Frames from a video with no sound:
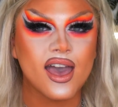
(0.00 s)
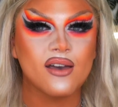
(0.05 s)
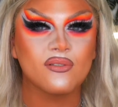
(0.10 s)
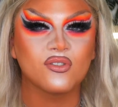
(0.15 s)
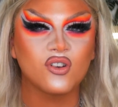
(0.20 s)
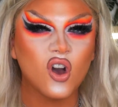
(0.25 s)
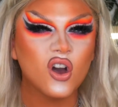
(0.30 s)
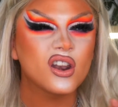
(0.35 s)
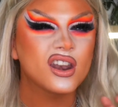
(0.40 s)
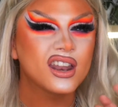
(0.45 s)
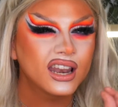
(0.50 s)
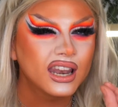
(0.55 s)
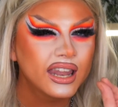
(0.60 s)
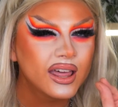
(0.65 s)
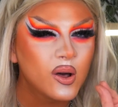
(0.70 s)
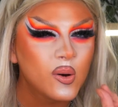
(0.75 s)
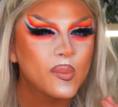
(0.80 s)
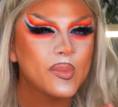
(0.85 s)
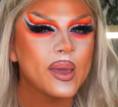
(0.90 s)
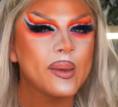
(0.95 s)
I've gotten a
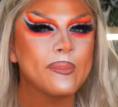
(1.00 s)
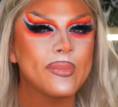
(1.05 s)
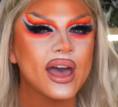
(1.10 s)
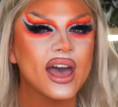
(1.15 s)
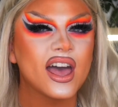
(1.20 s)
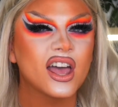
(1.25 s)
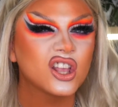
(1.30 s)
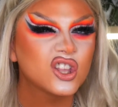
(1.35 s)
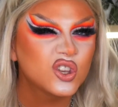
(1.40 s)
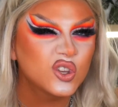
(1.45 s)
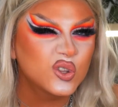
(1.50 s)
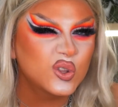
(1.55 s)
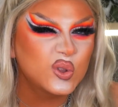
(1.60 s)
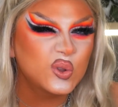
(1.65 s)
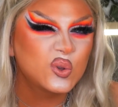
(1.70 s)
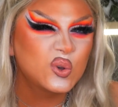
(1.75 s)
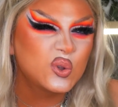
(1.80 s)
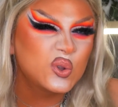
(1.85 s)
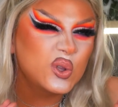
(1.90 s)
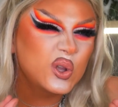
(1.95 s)
little bit better,
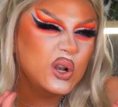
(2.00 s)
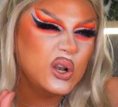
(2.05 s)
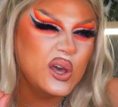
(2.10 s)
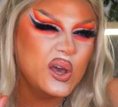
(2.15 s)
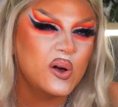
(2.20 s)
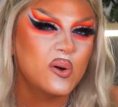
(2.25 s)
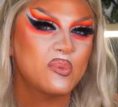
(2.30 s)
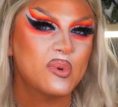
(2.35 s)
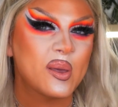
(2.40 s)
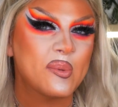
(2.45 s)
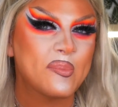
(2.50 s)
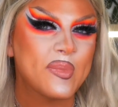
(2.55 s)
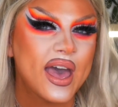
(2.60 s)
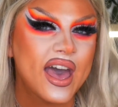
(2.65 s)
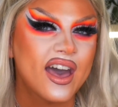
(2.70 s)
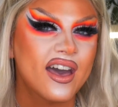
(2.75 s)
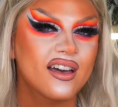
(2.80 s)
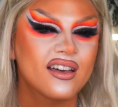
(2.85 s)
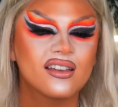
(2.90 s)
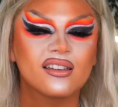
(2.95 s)
just a little bit
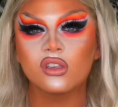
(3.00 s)
better.